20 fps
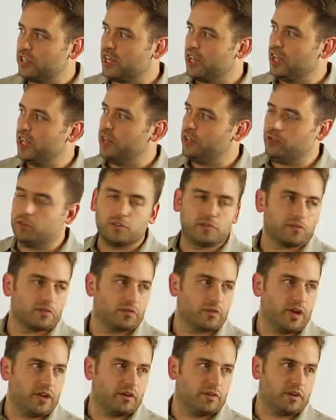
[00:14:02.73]
again, used
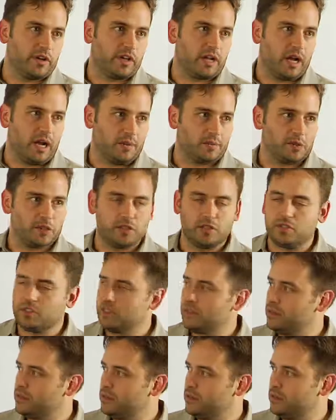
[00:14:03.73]
for rendering
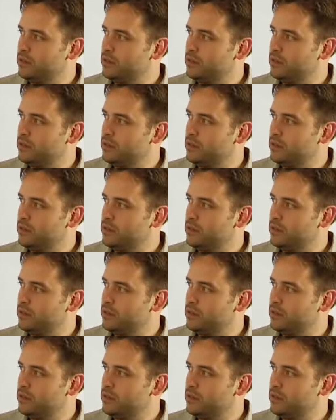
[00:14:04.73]
options.